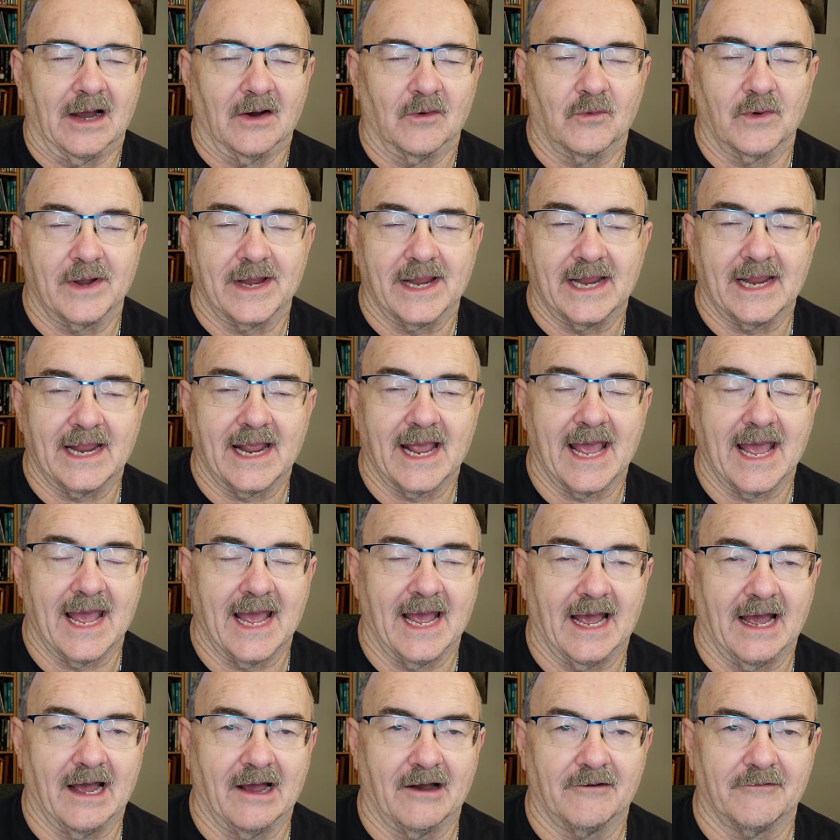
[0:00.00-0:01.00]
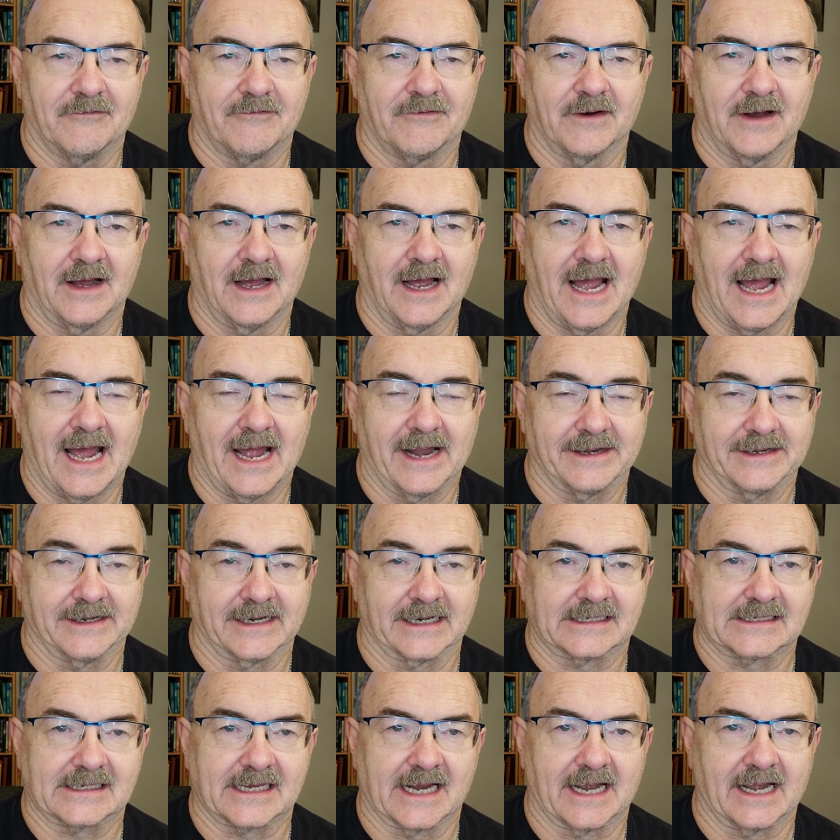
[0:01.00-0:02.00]
We have had an
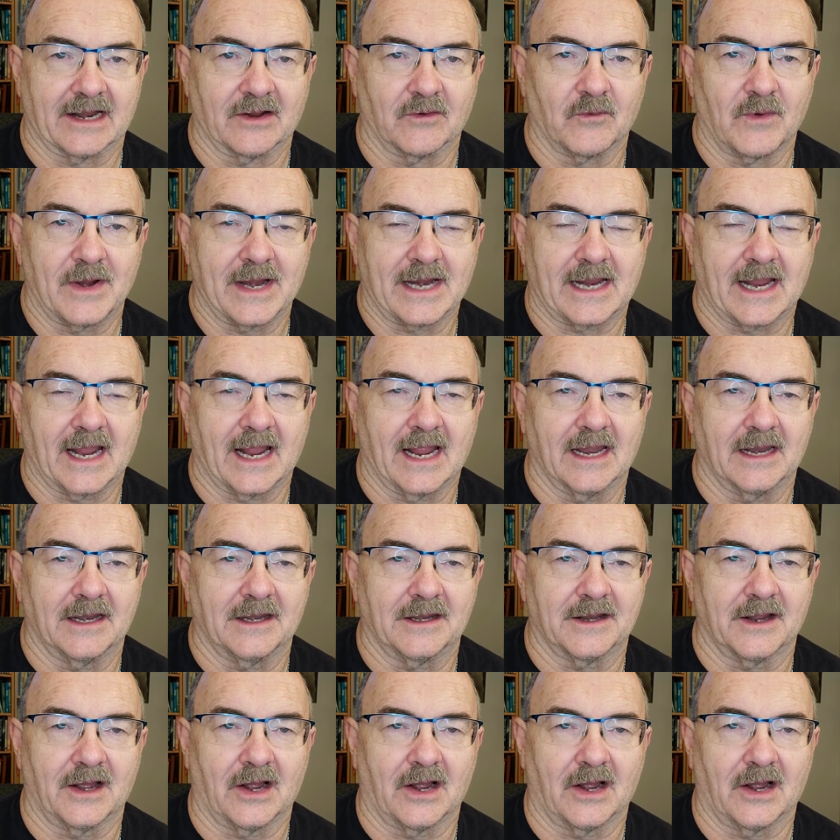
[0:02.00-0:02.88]
exciting weekend.